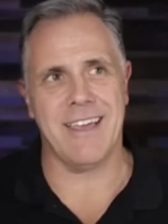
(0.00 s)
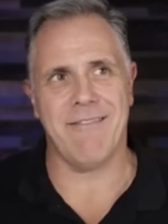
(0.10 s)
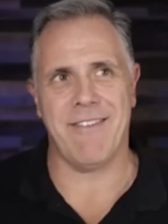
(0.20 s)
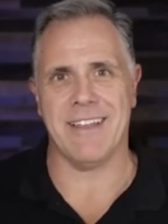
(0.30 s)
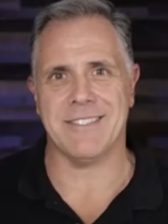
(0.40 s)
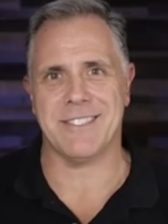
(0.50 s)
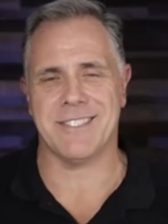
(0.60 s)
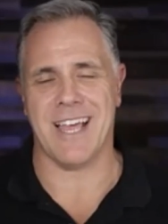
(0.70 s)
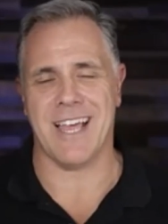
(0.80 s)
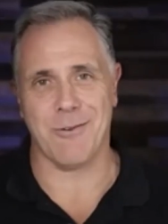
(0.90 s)

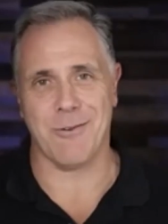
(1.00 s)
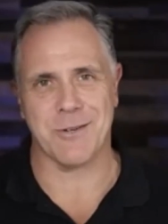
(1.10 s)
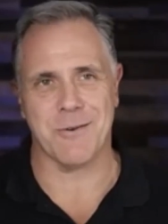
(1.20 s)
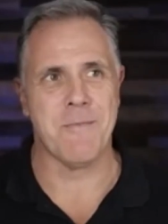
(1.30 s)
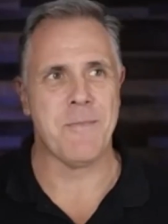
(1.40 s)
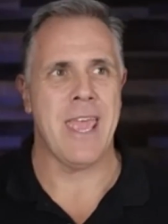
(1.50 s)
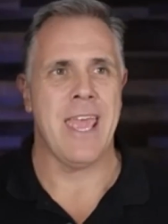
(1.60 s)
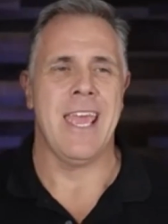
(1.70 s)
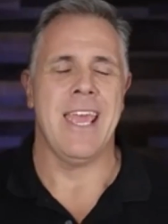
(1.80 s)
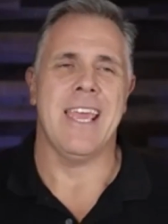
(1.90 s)
events also
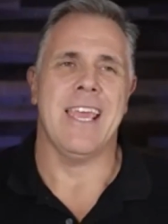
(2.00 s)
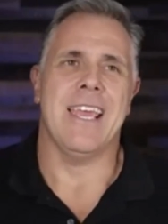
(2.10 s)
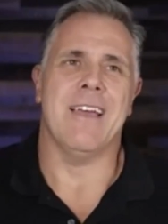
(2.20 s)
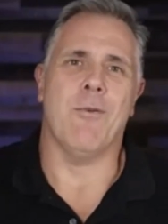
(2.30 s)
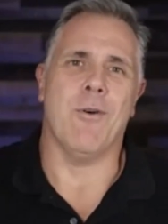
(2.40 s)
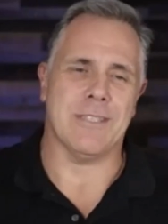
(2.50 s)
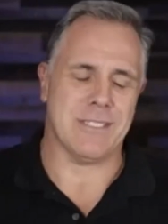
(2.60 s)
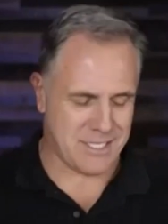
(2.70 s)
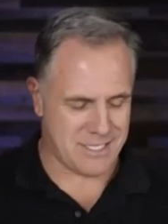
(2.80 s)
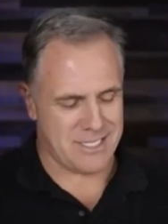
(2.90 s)

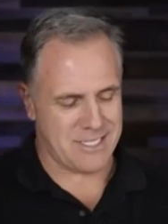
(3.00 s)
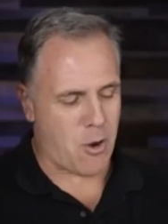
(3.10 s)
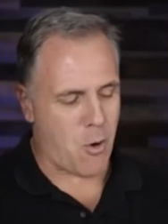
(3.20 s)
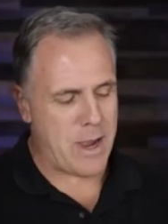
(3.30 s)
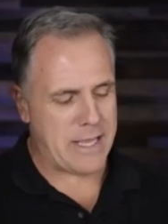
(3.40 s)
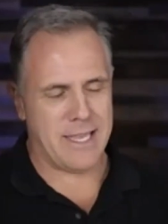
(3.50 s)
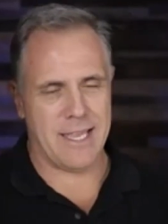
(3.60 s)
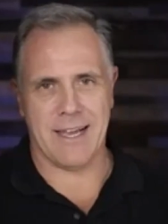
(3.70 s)
was the whole idea.